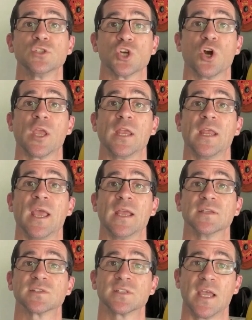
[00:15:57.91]
jogging,
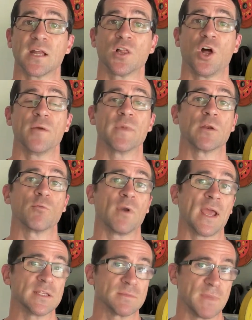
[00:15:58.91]
and stair climbing raise